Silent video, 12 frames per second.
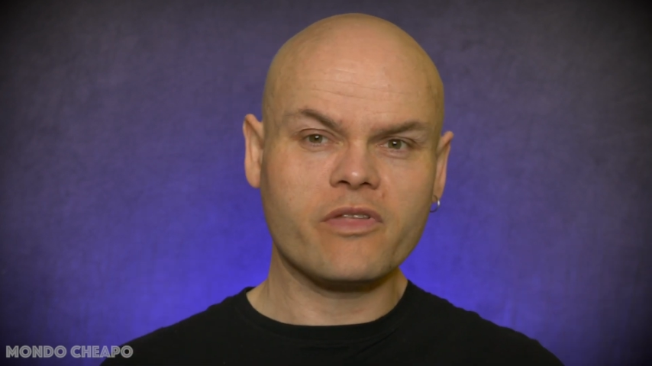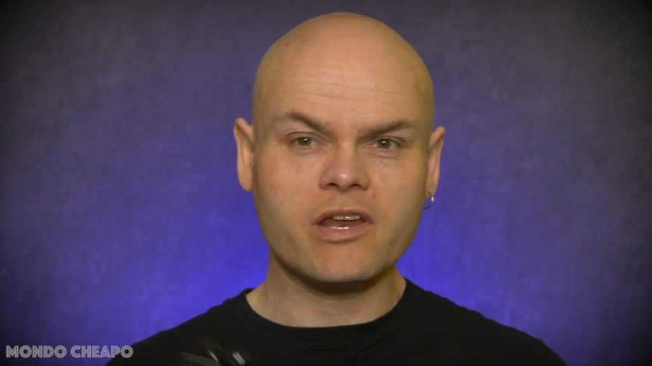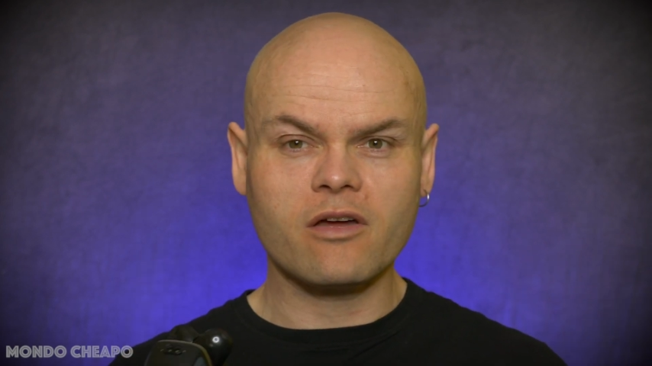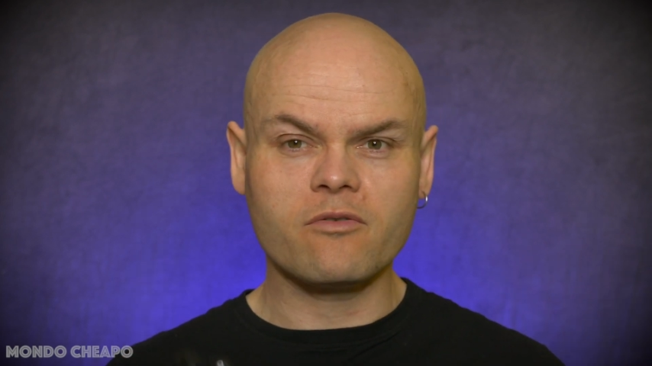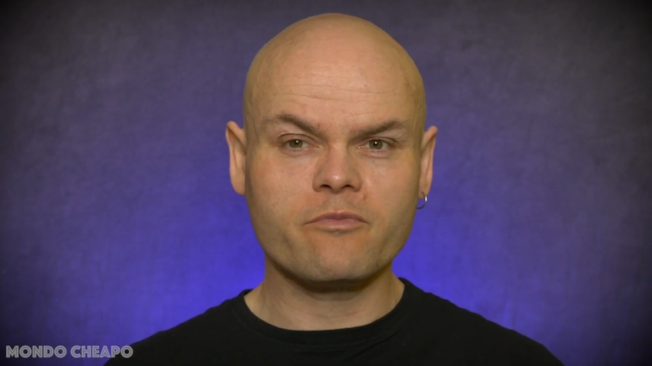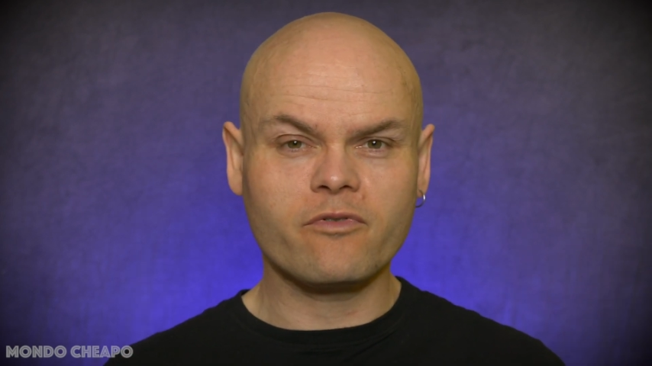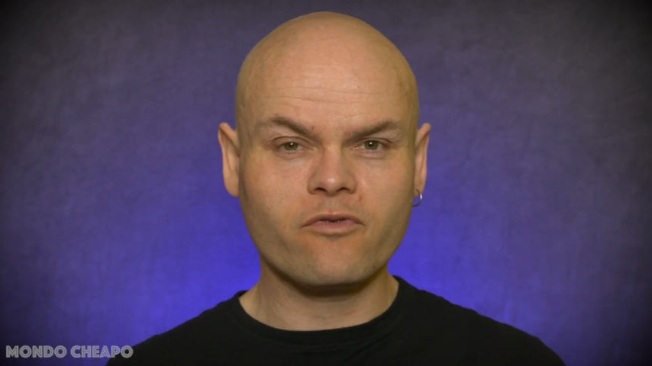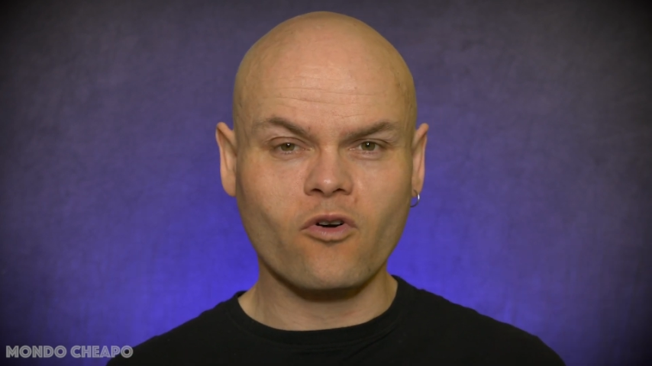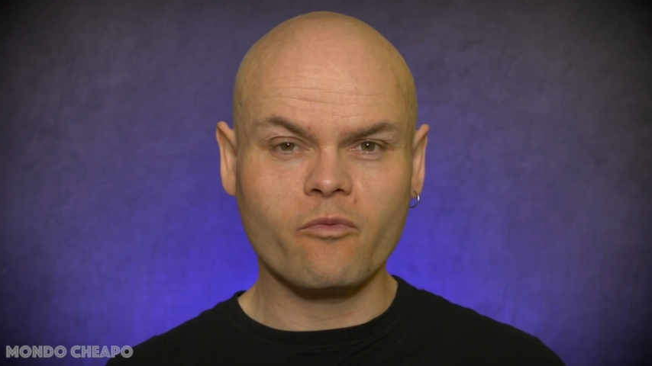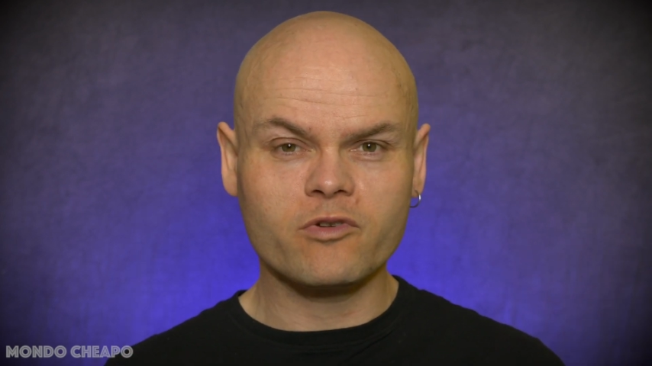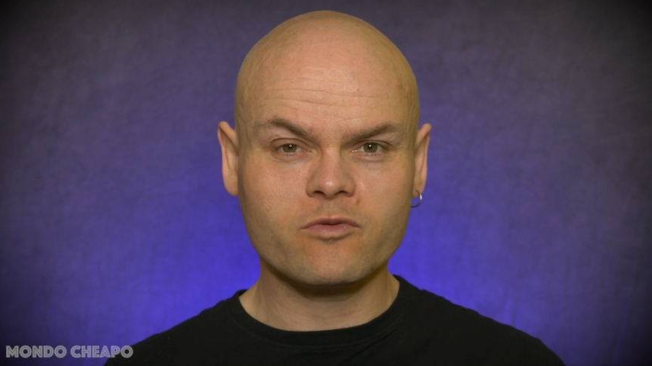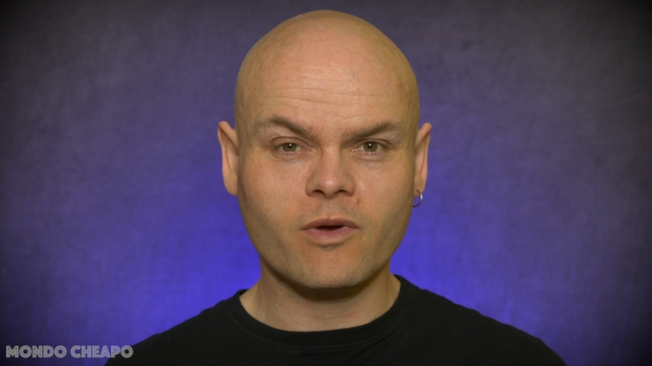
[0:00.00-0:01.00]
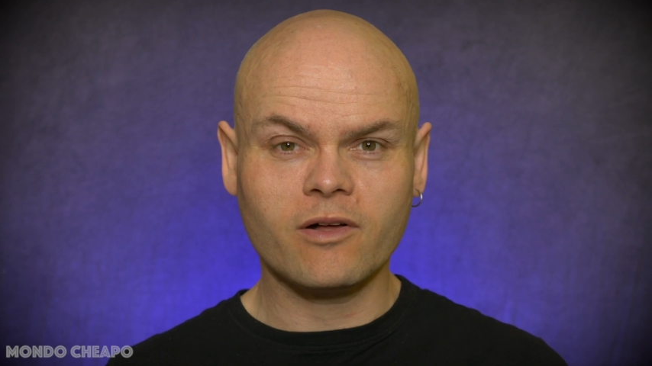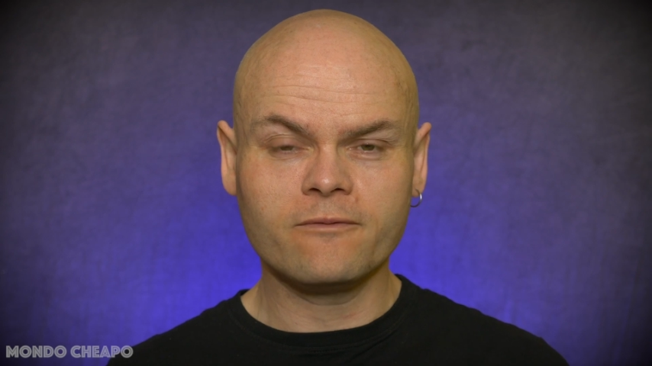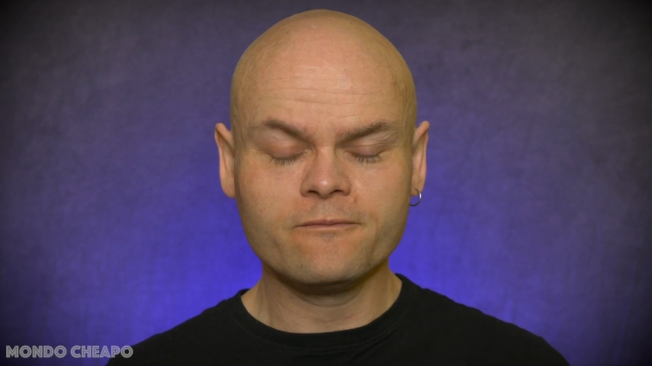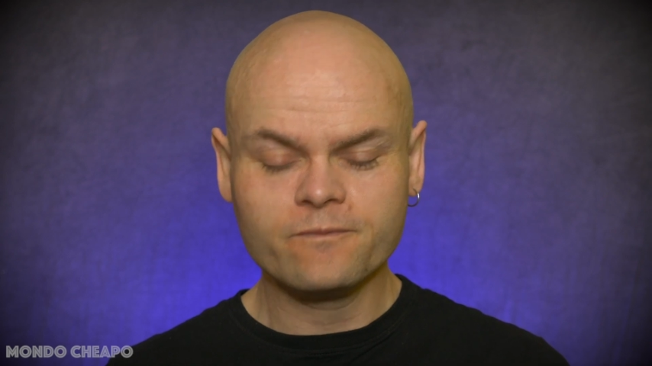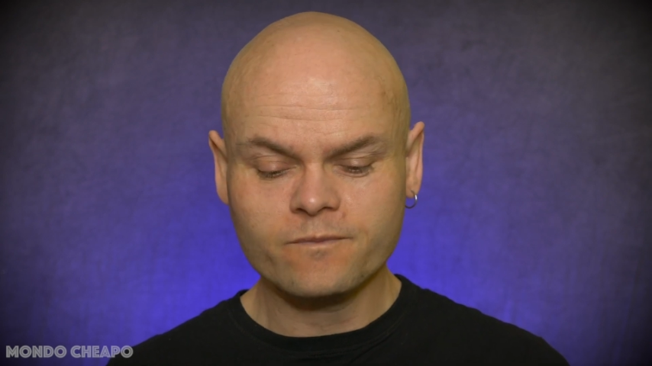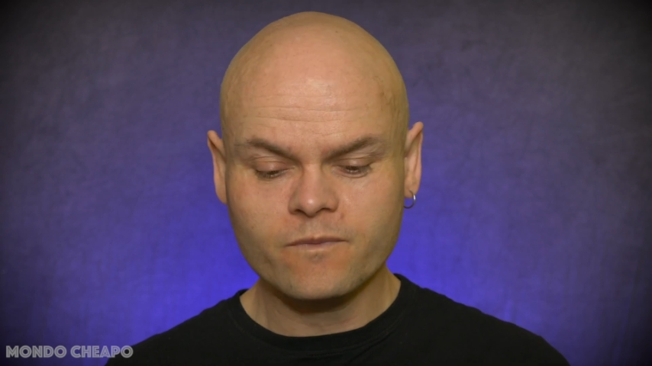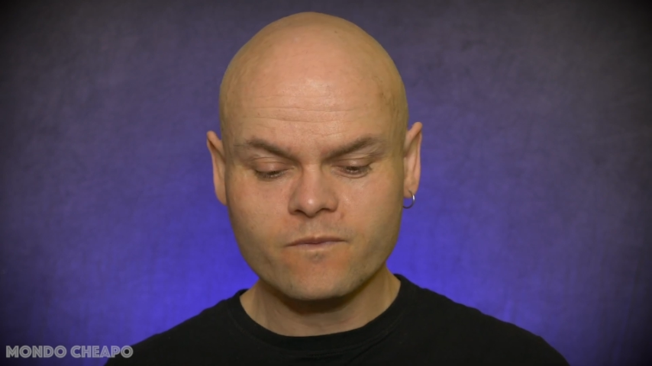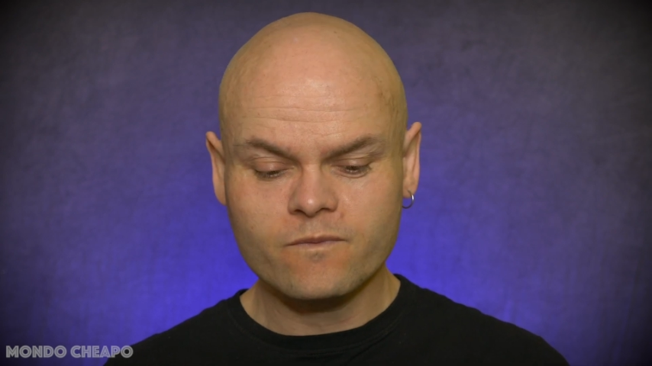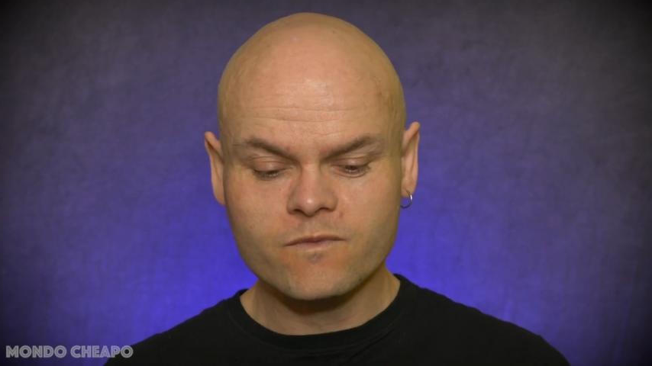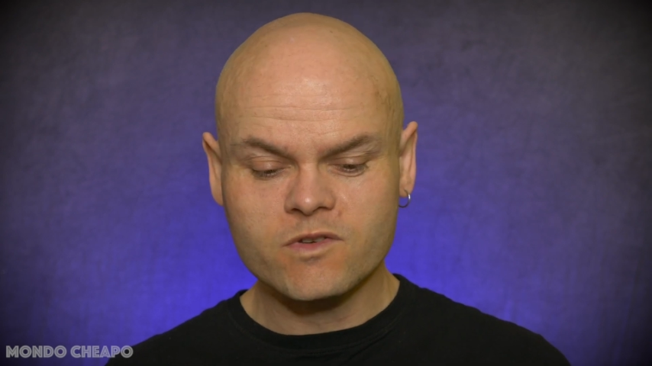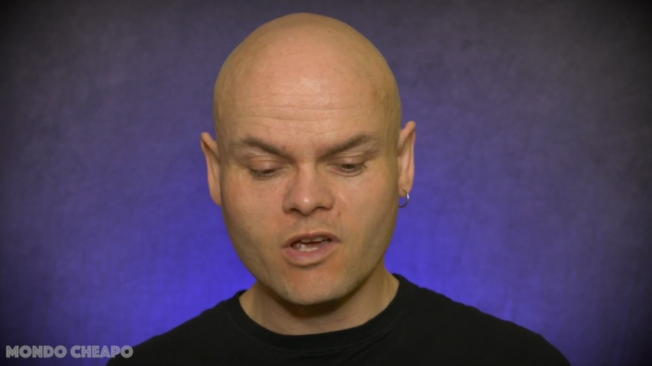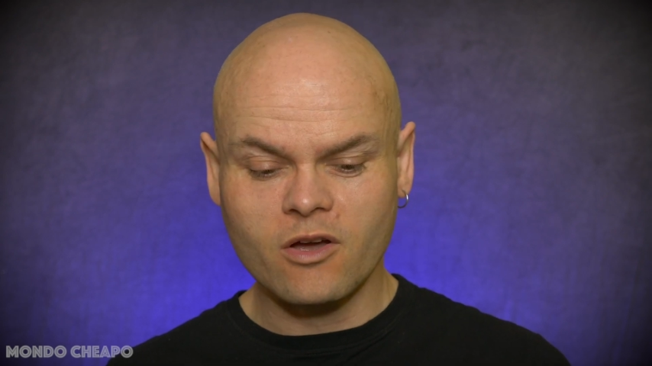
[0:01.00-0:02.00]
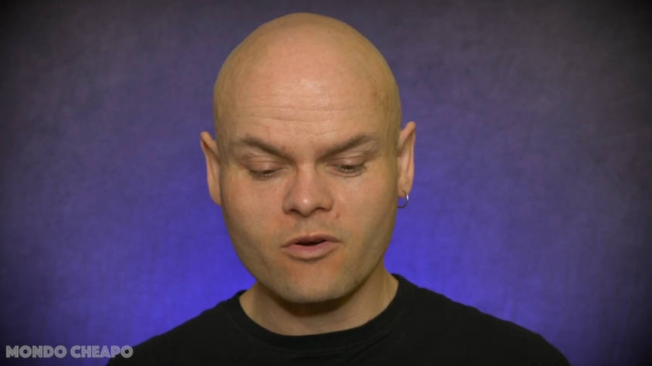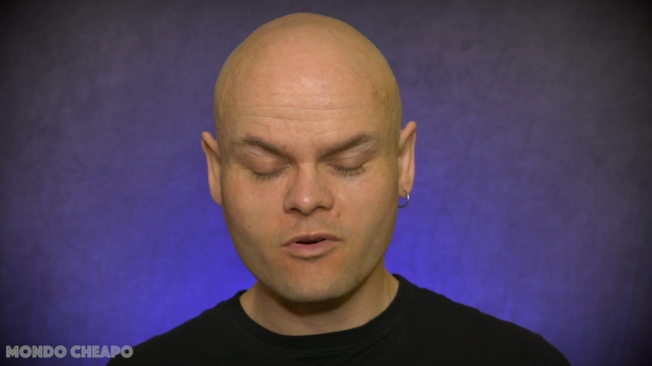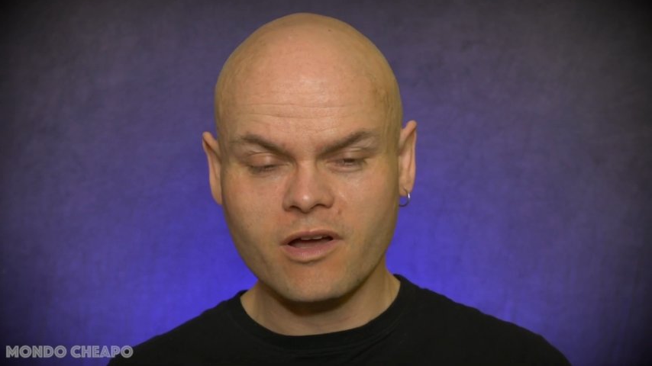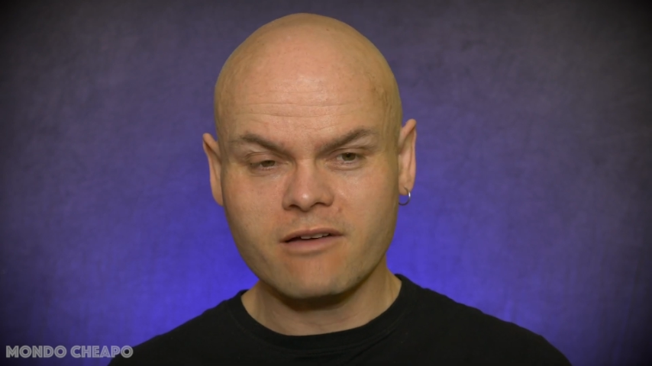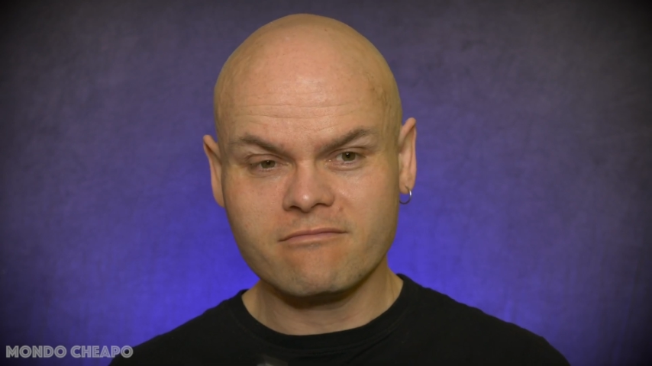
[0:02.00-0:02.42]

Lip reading: they don't perform as well. So